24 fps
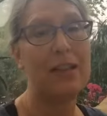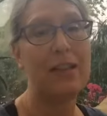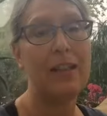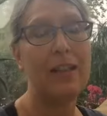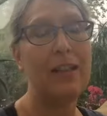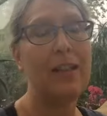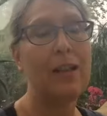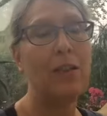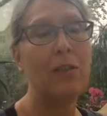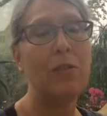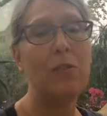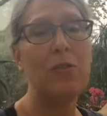
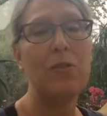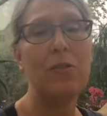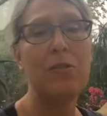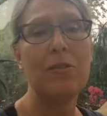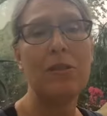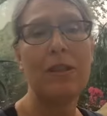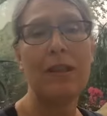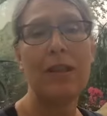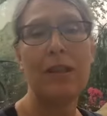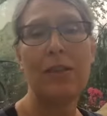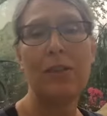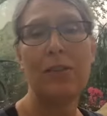And I also
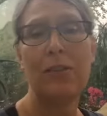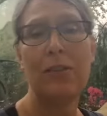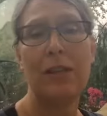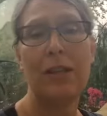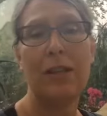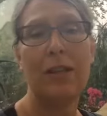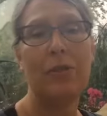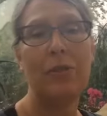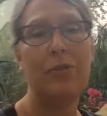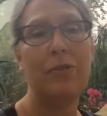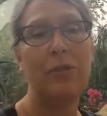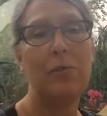like to
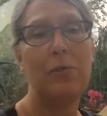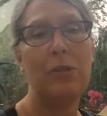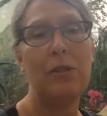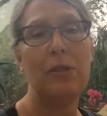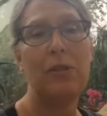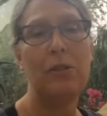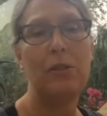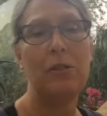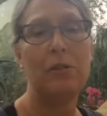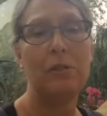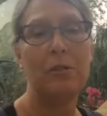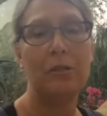hear from
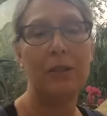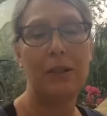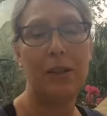you.